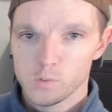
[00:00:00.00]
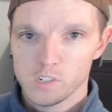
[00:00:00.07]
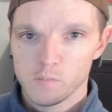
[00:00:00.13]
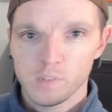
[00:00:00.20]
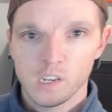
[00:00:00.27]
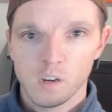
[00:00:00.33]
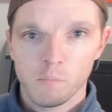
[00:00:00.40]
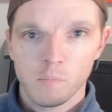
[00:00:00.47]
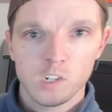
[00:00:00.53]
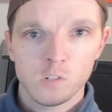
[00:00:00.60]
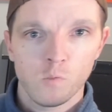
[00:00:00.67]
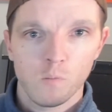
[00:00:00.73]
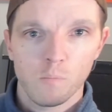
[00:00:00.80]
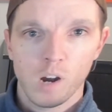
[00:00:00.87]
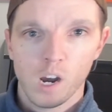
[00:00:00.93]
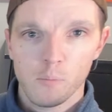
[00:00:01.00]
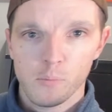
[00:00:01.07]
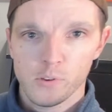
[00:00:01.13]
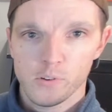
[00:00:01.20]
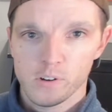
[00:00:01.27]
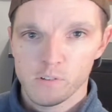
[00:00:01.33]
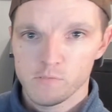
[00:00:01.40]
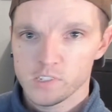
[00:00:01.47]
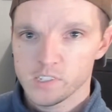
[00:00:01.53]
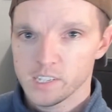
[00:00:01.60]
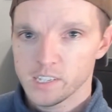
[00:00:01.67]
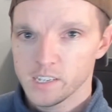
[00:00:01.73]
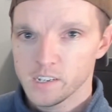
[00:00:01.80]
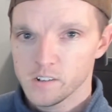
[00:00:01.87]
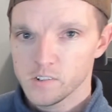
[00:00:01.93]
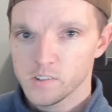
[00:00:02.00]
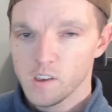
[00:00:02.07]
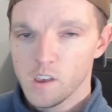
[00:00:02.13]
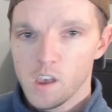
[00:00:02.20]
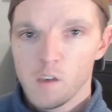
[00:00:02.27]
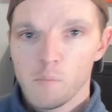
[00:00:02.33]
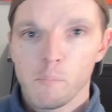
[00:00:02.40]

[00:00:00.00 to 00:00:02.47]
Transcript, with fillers: which have become much more popular in recent years,